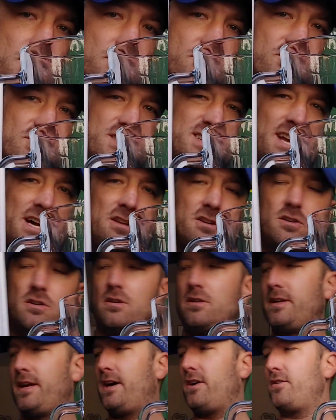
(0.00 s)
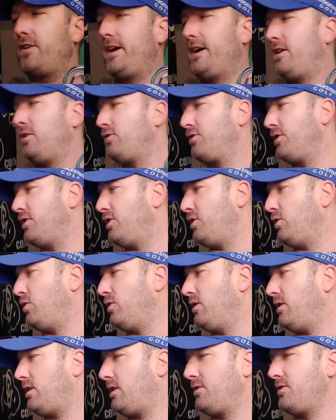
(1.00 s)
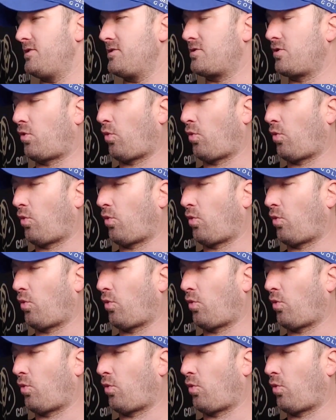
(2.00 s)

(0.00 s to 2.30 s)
Stellar down to hell no on this